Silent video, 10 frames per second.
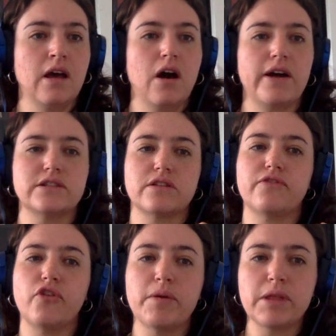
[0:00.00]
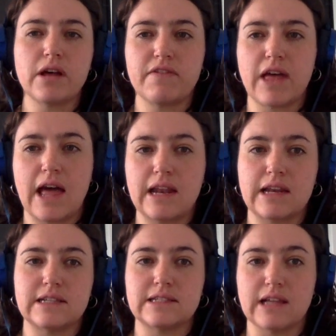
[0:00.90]
Okay, so the formula of the end in
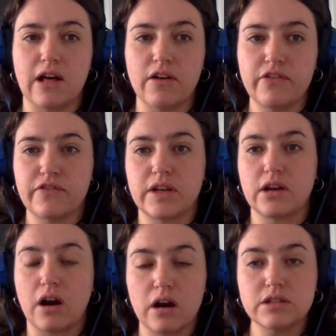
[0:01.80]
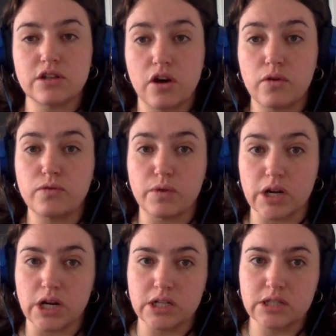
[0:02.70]
itself, in Kant's own
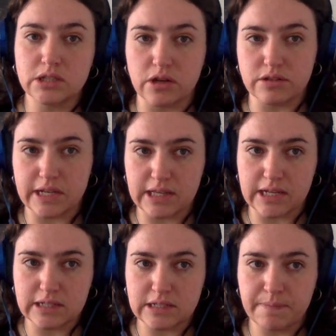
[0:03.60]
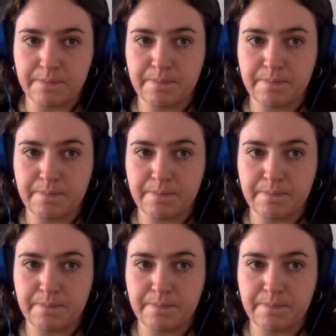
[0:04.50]
words, goes like this.